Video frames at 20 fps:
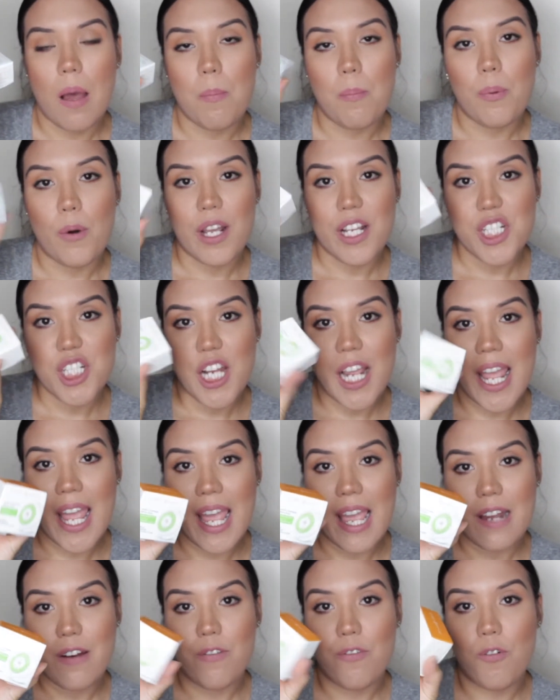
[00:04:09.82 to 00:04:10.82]
brush
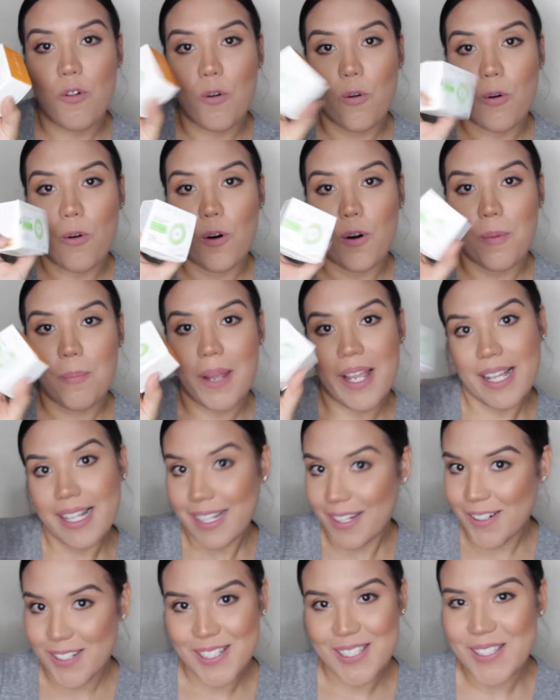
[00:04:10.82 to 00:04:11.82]
head for my
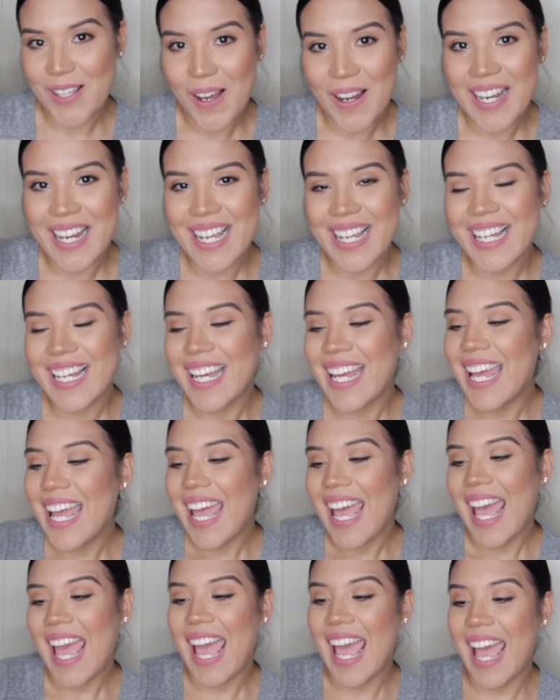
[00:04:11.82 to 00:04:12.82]
Clarisonic,
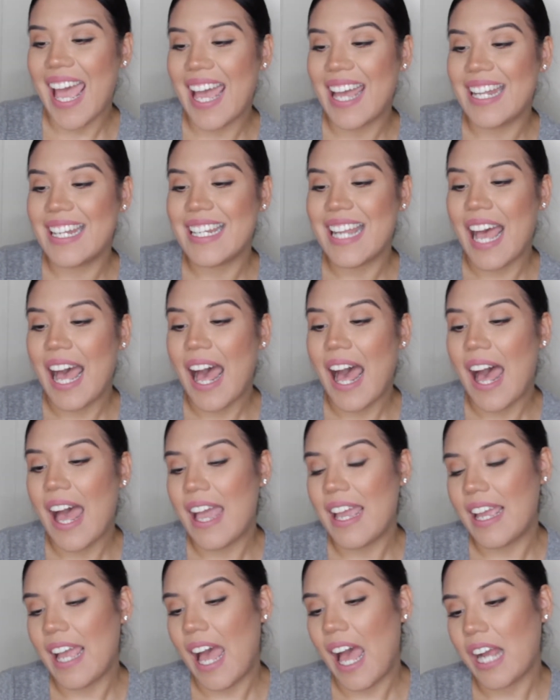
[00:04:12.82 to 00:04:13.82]
and
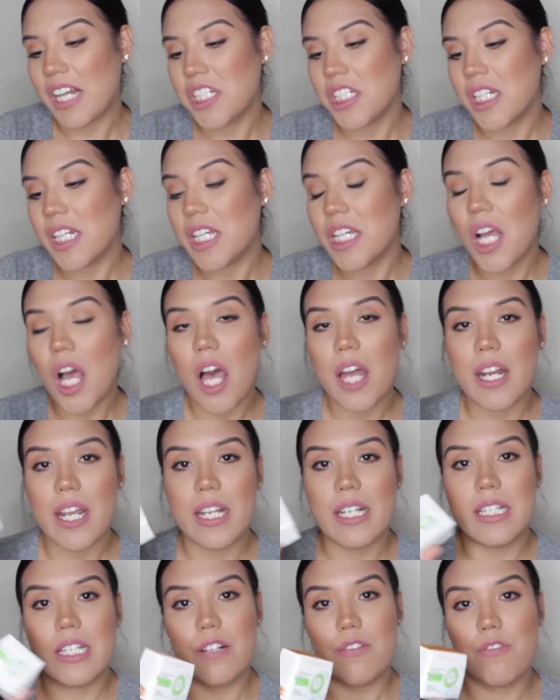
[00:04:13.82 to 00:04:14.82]
I actually got
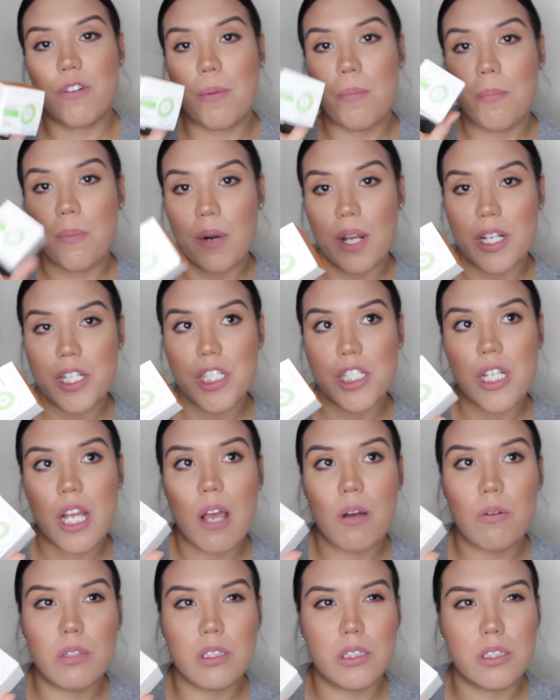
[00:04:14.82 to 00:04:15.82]
a different brush.
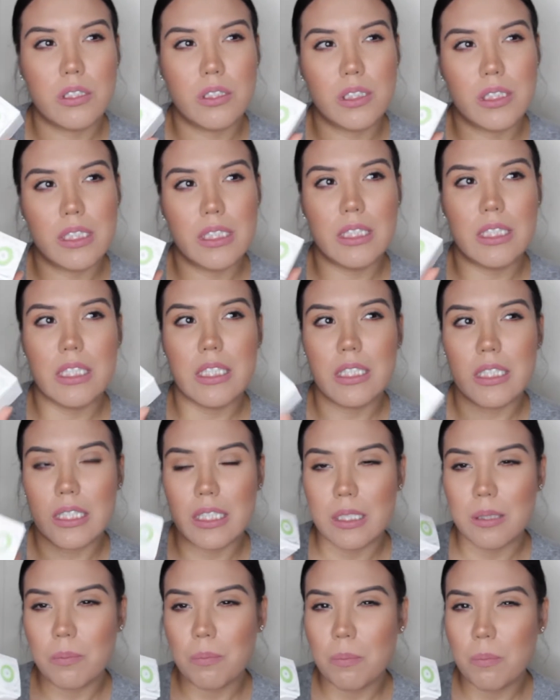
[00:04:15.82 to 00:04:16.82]
I was using the
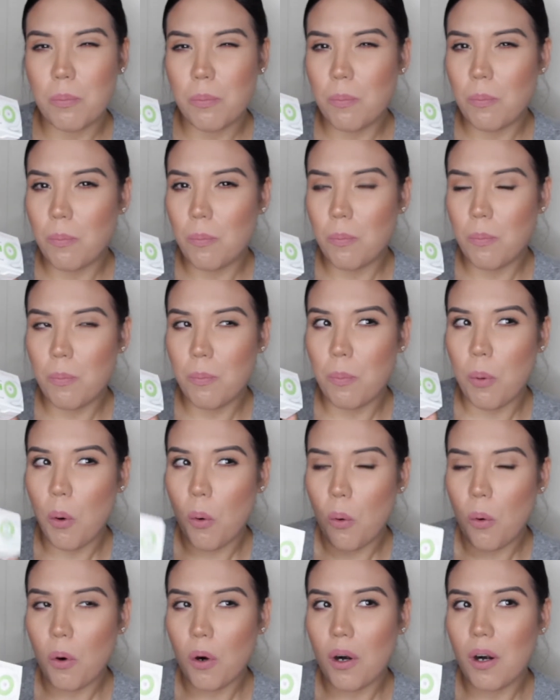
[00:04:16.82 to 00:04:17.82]
deep
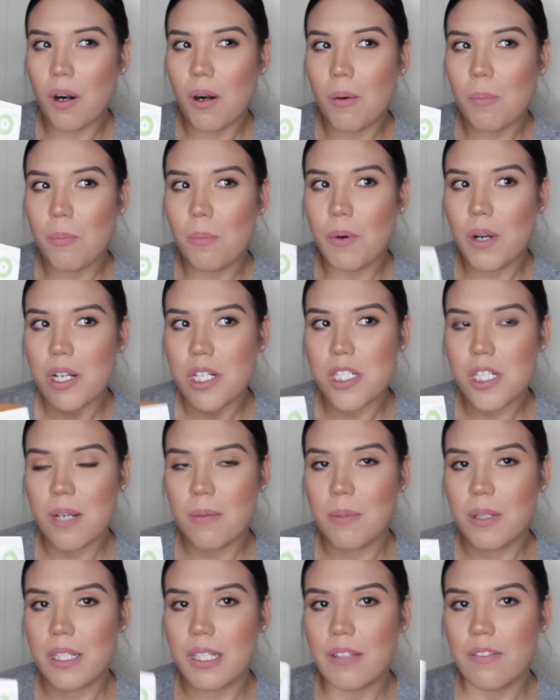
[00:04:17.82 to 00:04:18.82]
pour brush, I
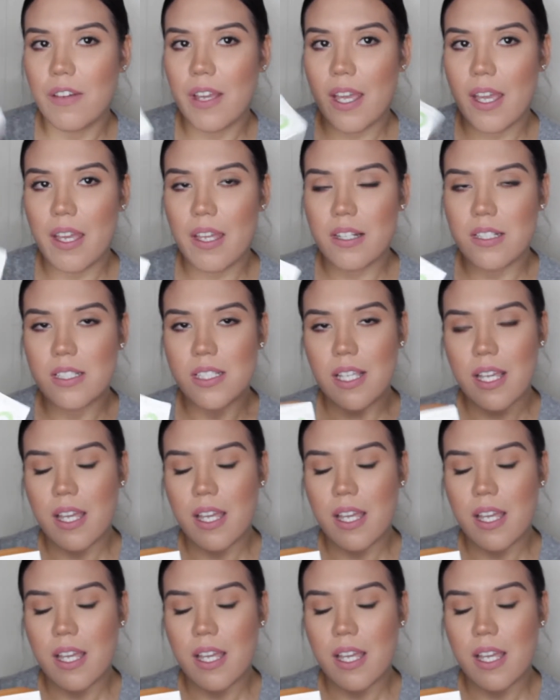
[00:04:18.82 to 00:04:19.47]
believe, head